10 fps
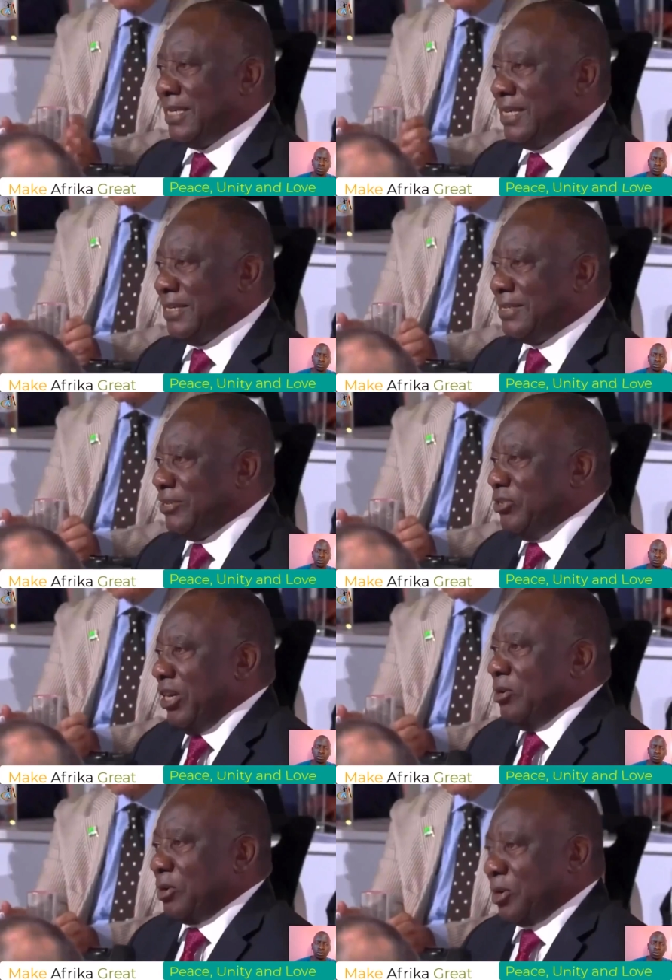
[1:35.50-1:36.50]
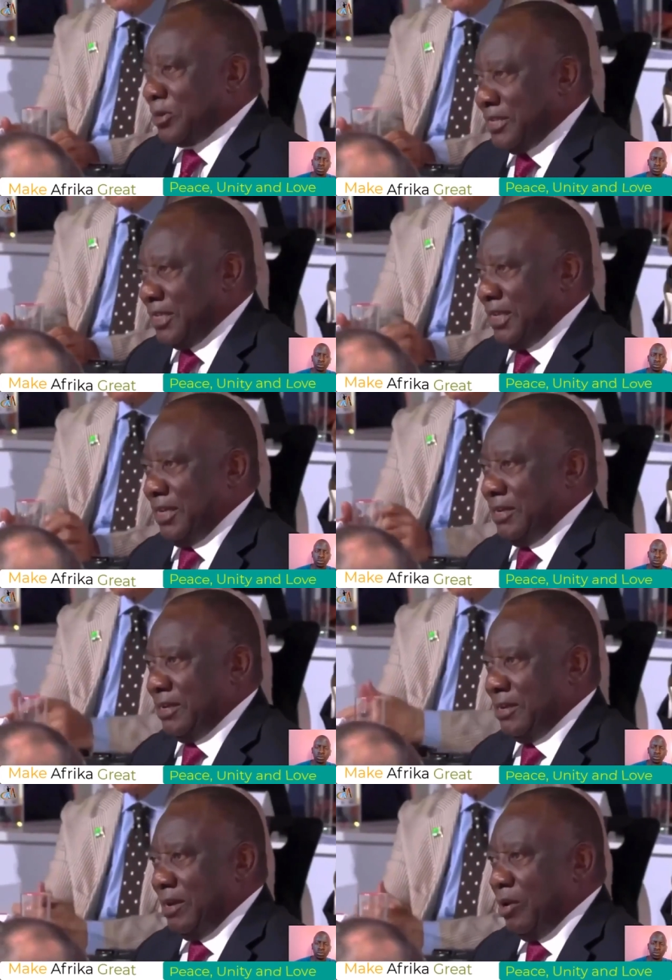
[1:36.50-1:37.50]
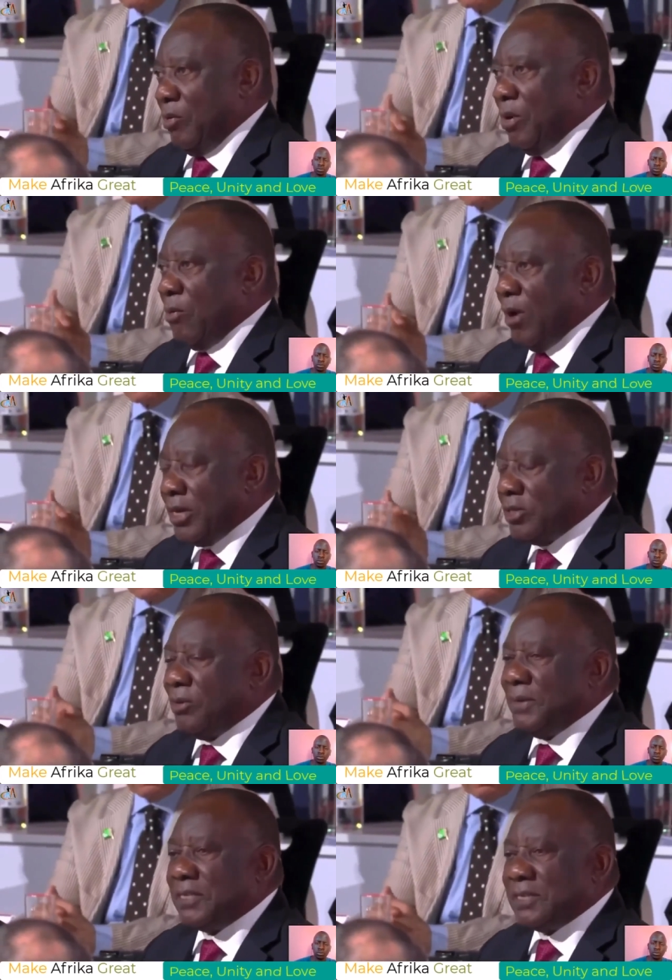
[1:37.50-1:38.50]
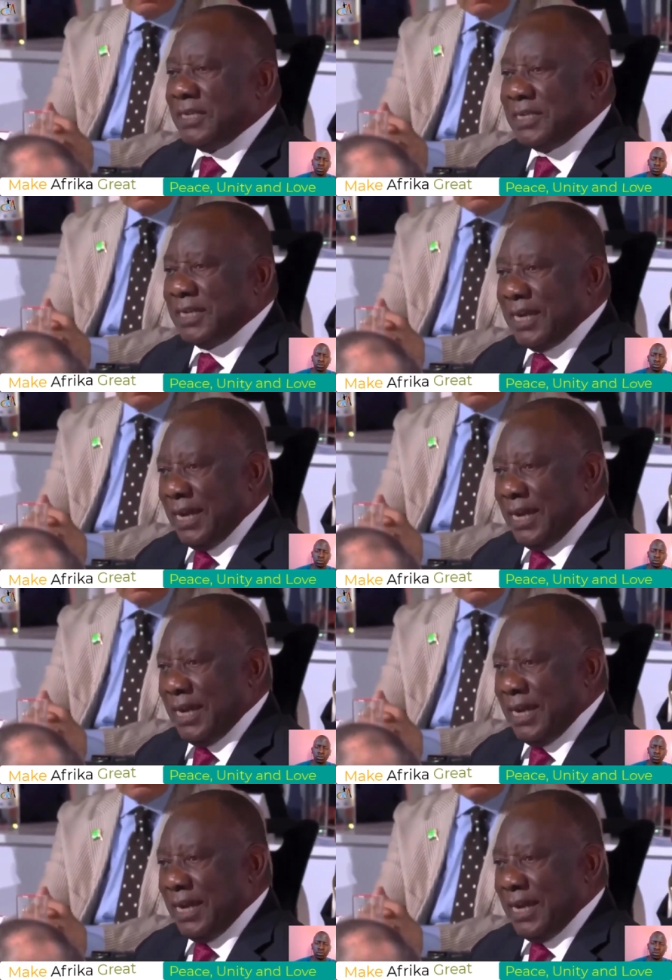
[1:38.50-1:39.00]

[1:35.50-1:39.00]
needs generosity. We want to be treated